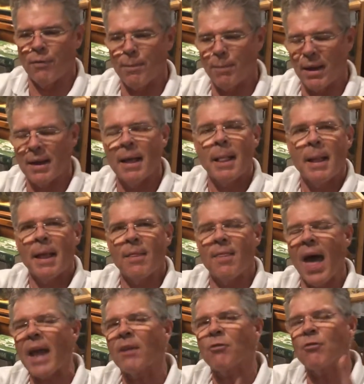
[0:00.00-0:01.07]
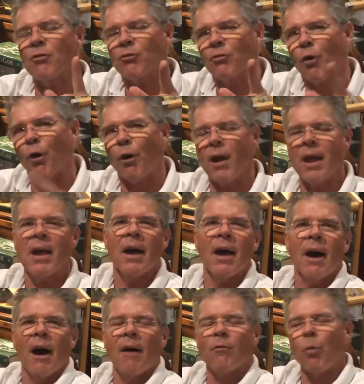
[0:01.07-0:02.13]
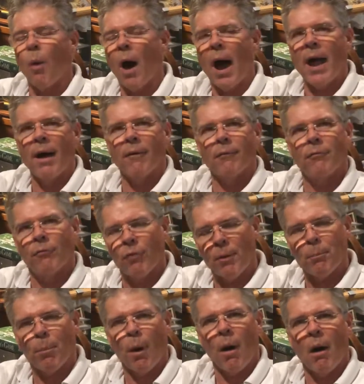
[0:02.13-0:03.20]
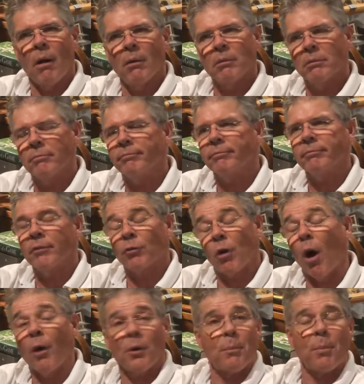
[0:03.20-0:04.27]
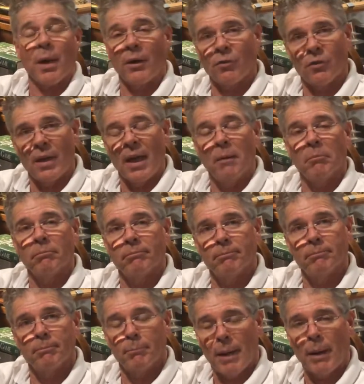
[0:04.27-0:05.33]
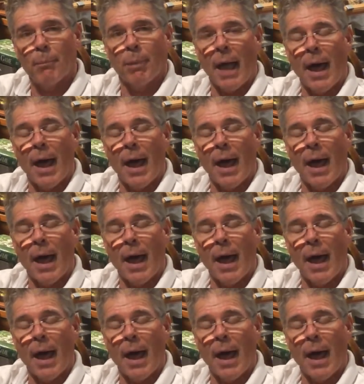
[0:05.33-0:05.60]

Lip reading: But that is the story of why a football is called a pigskin, pig bladder.